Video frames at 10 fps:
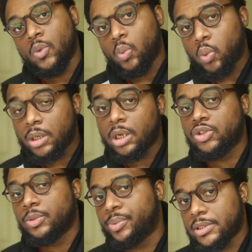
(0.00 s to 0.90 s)

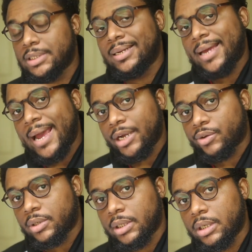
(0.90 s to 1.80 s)
100%
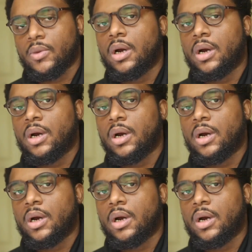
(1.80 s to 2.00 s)
accurately.